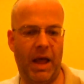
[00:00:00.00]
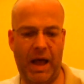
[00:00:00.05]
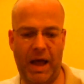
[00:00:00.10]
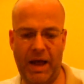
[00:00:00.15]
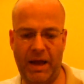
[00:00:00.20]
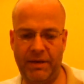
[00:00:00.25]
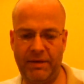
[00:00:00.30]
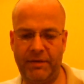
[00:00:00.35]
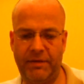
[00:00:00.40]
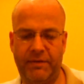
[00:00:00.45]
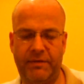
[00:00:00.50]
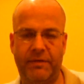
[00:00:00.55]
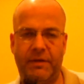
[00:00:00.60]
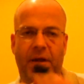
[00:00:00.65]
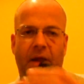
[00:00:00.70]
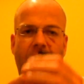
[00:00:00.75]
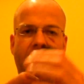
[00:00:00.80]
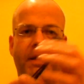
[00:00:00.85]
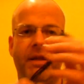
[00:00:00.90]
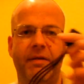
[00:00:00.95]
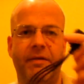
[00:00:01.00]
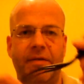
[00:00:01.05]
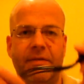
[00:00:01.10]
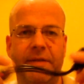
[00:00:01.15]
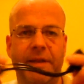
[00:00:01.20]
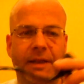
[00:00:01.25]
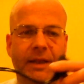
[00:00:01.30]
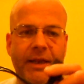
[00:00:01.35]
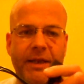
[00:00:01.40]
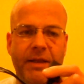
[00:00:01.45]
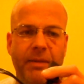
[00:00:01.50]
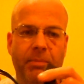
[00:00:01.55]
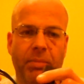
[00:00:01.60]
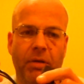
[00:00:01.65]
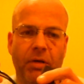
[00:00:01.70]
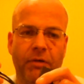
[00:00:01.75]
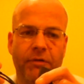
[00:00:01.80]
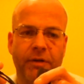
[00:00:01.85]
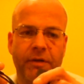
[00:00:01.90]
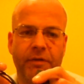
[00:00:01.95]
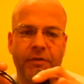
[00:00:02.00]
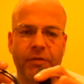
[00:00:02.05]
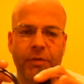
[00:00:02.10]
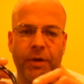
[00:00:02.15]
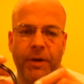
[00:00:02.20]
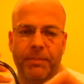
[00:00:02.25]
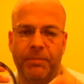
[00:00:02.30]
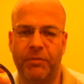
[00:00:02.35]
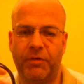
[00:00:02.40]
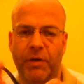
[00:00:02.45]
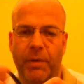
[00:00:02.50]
and this is the lead that plugs into it.